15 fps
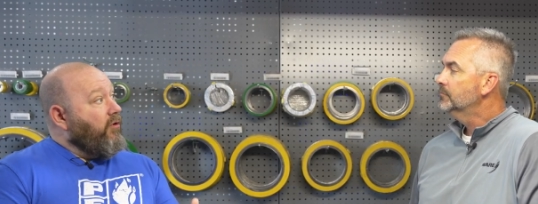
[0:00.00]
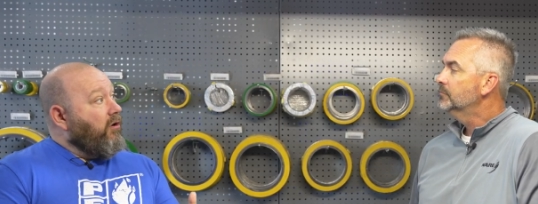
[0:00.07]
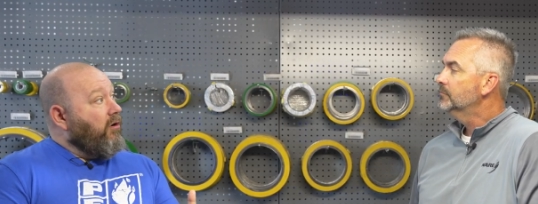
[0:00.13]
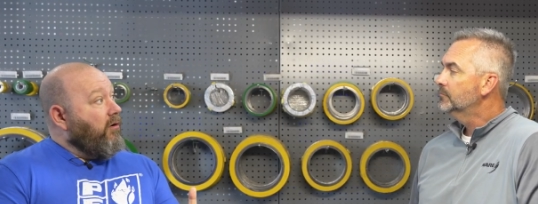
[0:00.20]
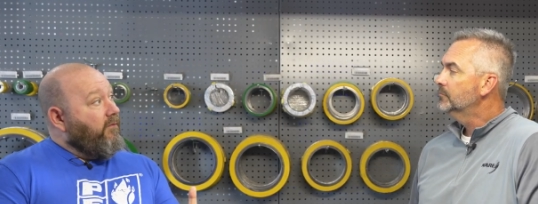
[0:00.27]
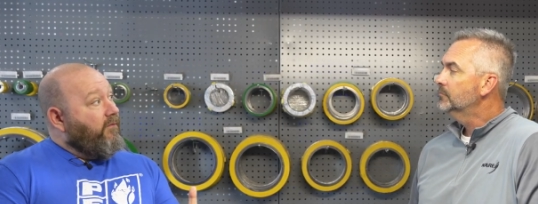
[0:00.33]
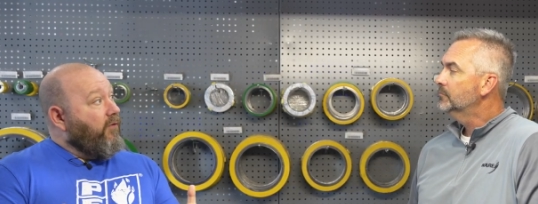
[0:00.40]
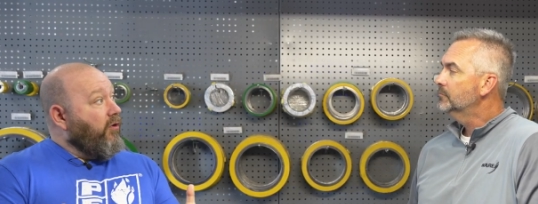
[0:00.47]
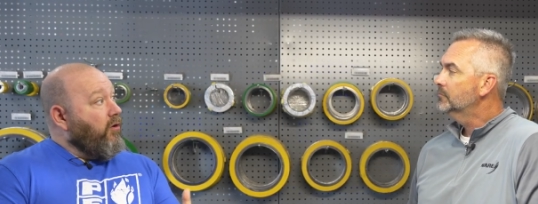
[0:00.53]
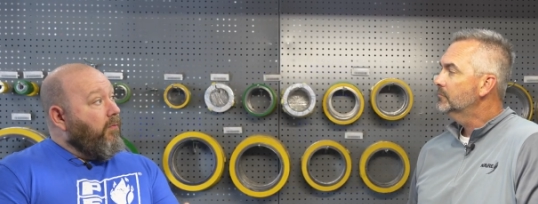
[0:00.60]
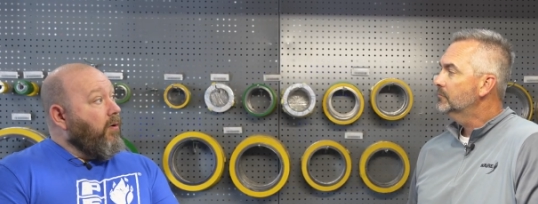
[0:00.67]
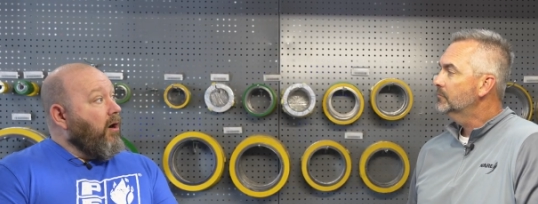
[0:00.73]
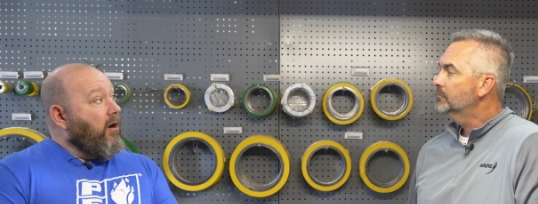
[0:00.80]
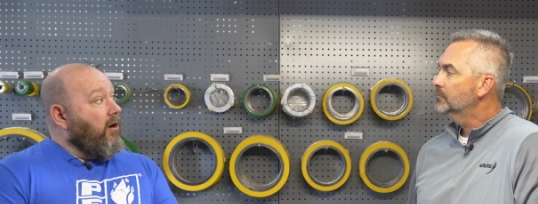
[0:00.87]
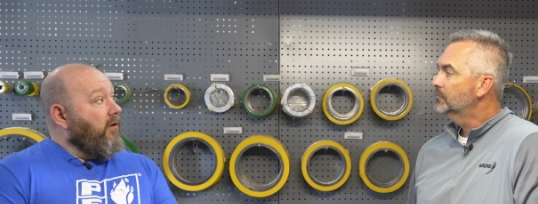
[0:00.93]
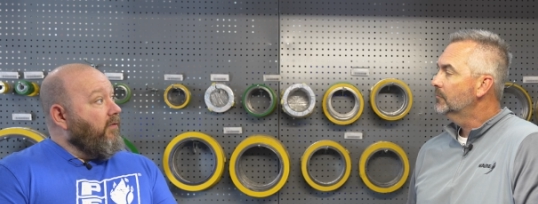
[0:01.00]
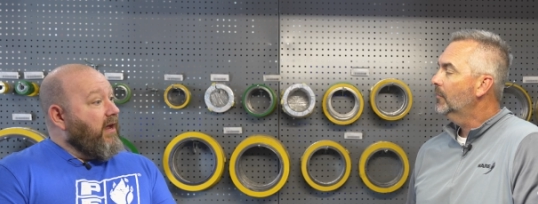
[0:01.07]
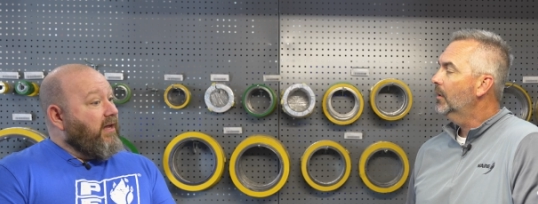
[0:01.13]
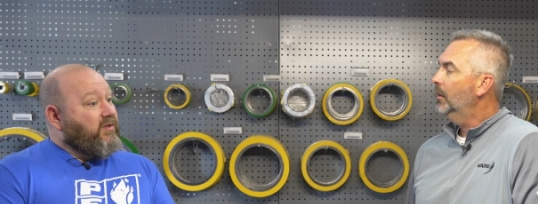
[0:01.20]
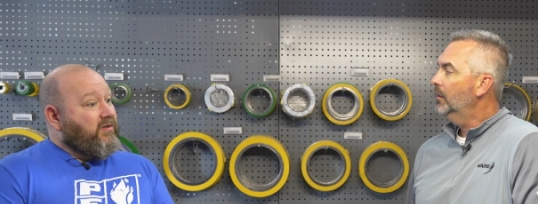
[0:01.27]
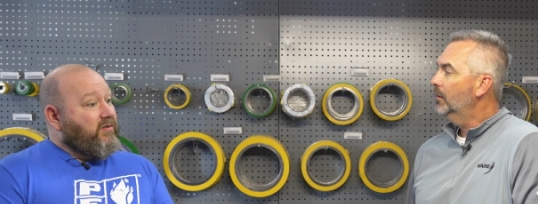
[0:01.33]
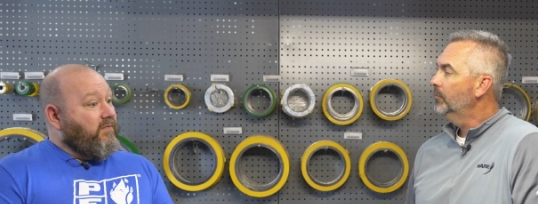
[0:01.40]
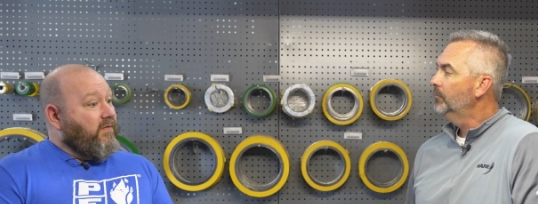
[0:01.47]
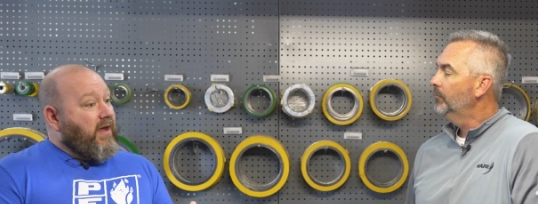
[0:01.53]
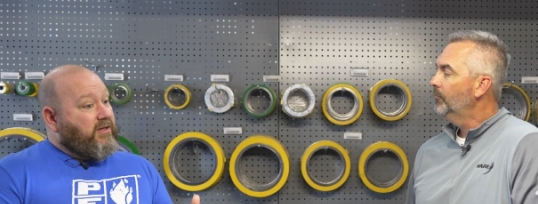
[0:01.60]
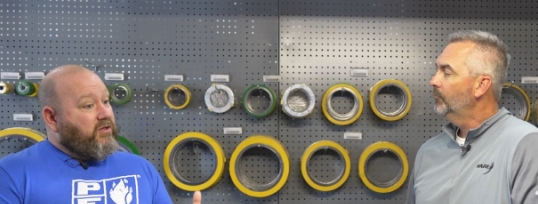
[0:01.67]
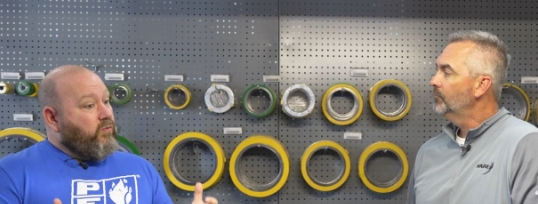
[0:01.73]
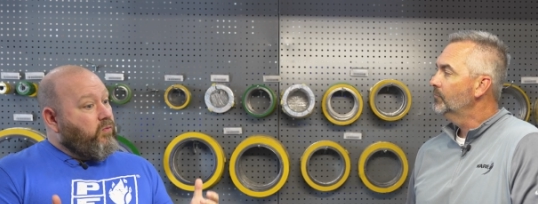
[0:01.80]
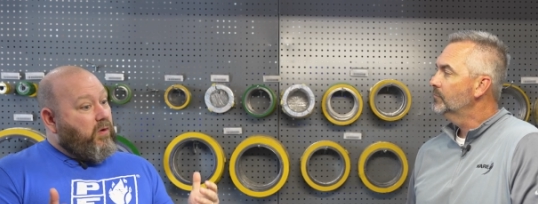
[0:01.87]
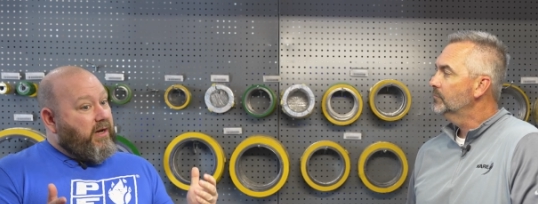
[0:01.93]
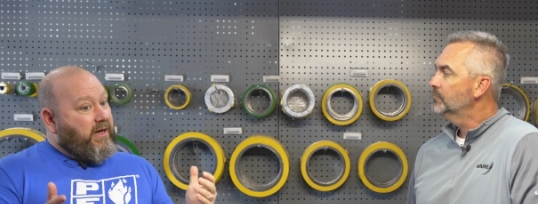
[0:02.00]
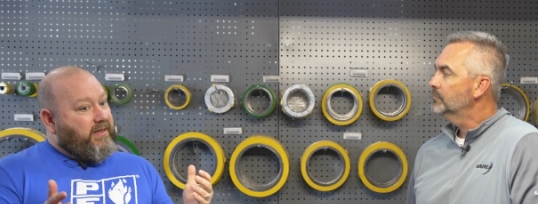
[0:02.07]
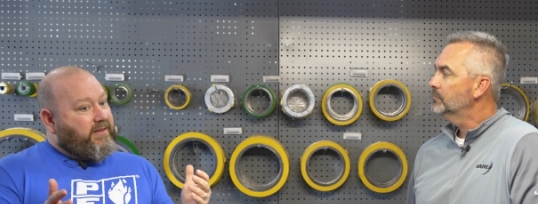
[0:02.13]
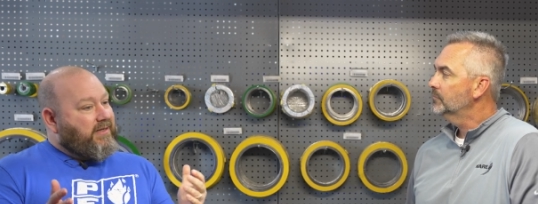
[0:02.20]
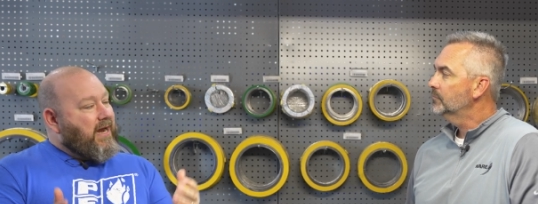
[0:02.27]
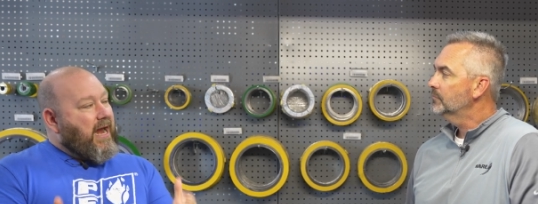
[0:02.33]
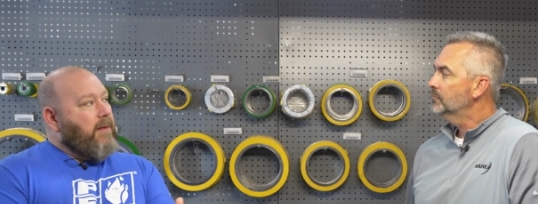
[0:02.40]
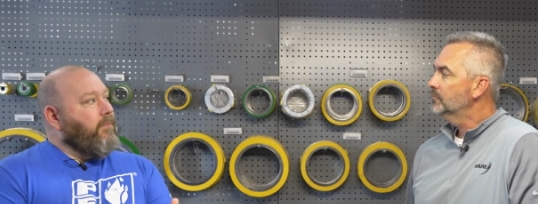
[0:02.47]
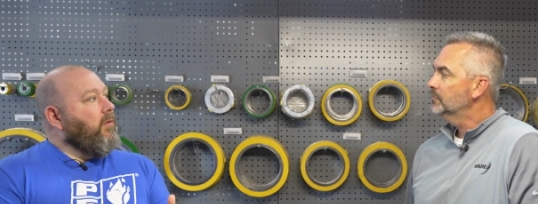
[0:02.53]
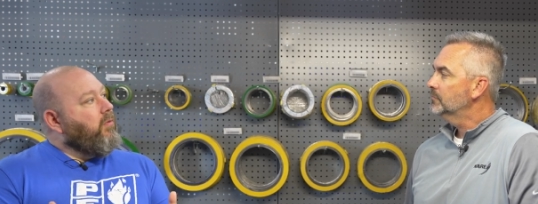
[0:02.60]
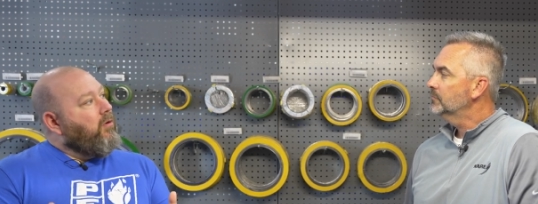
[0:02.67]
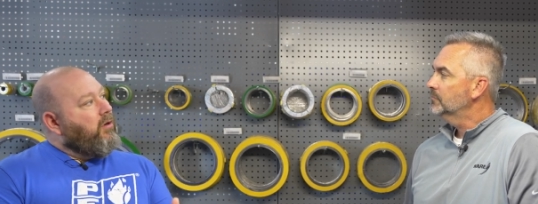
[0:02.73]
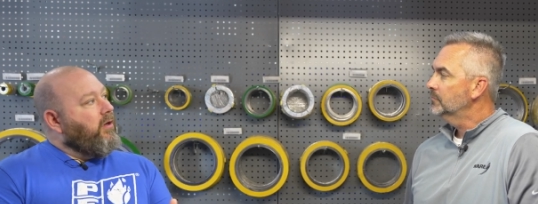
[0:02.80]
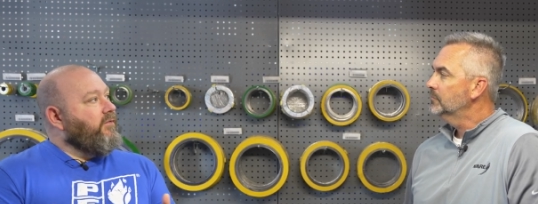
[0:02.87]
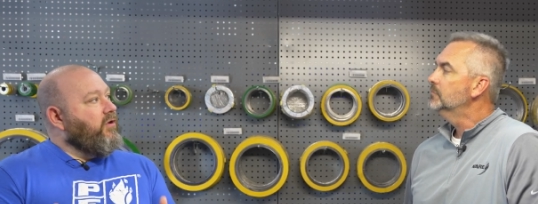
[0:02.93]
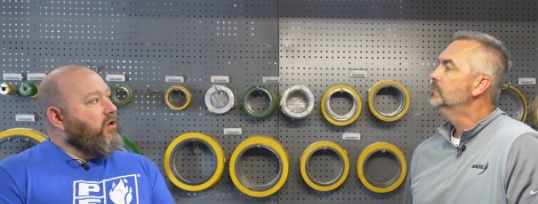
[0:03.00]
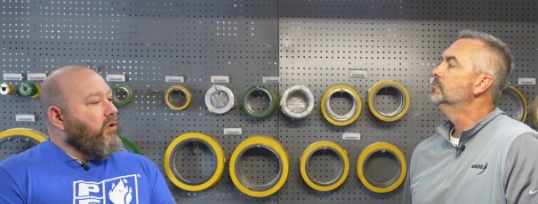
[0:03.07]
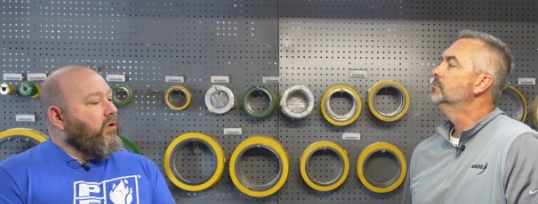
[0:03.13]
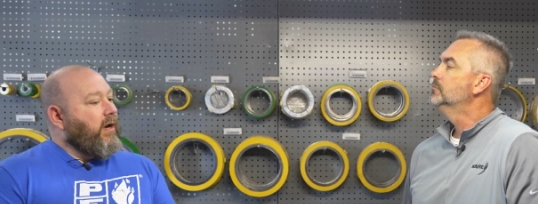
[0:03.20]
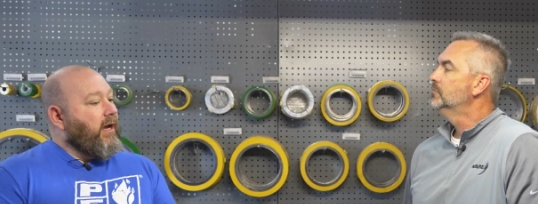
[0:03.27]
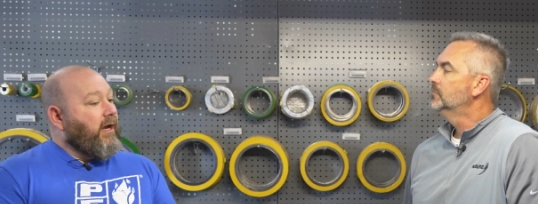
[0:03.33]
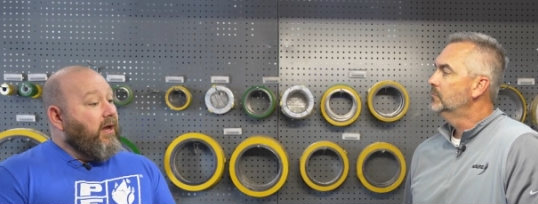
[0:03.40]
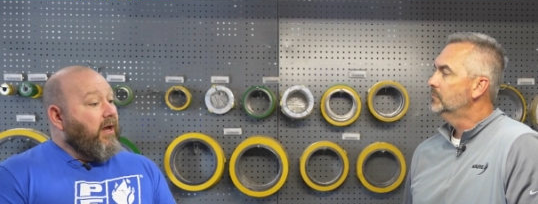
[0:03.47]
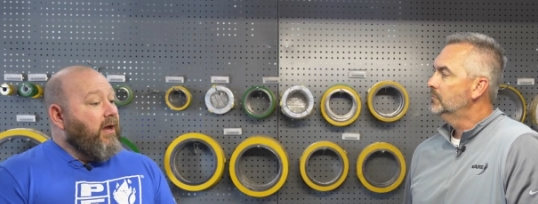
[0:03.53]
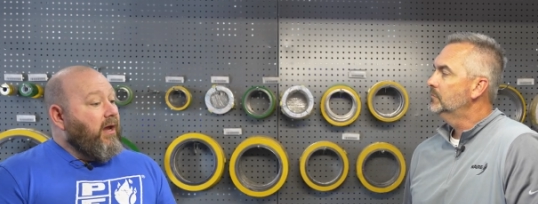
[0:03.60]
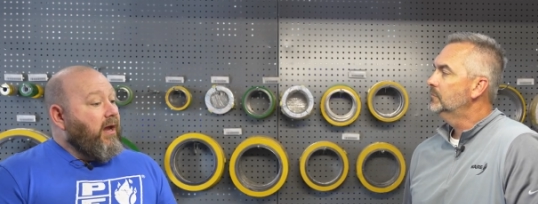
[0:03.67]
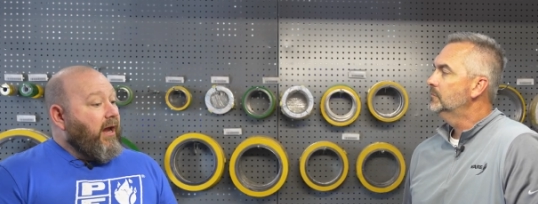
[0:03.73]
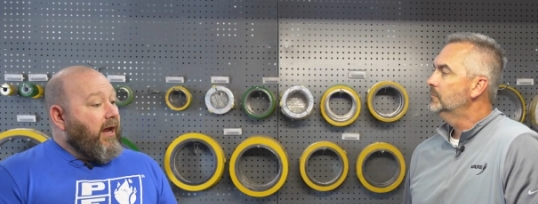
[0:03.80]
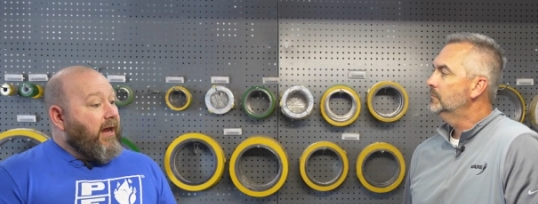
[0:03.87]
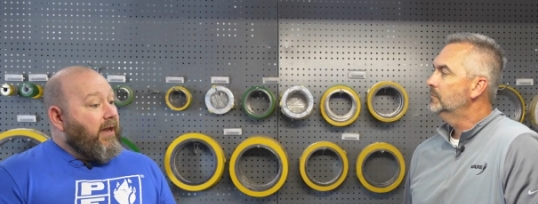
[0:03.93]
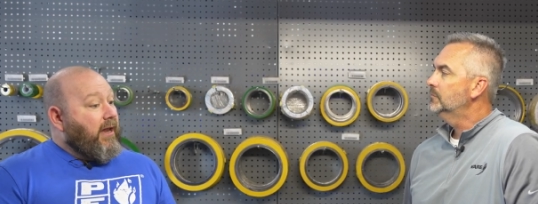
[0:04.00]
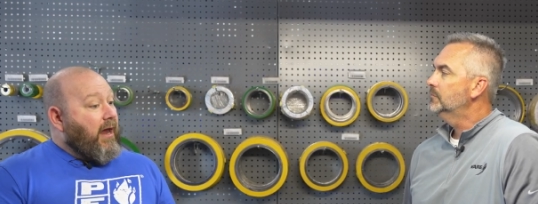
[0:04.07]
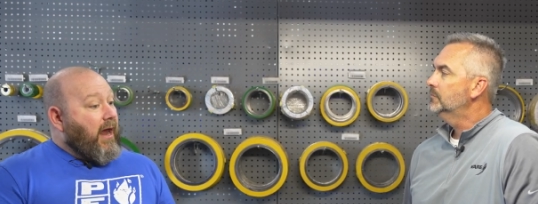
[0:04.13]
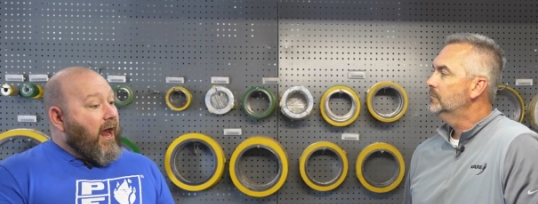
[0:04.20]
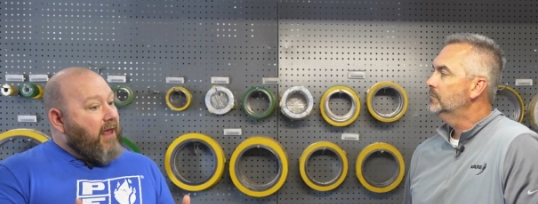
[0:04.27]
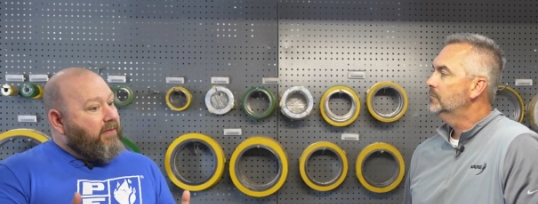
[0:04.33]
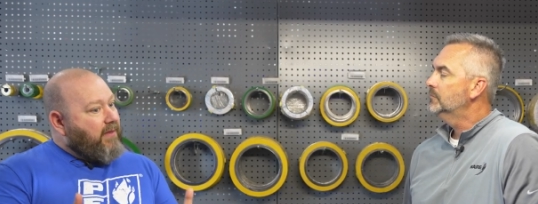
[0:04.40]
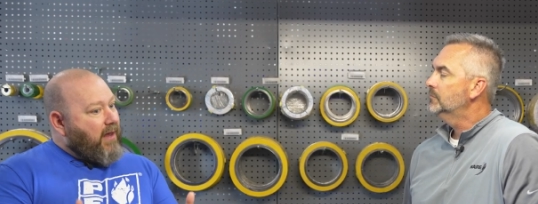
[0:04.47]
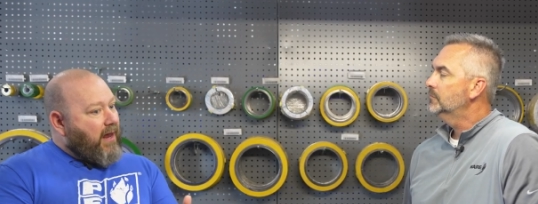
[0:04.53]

Speaker 1: their for their burner. That's uh -huh. that's what it's capable of doing. And at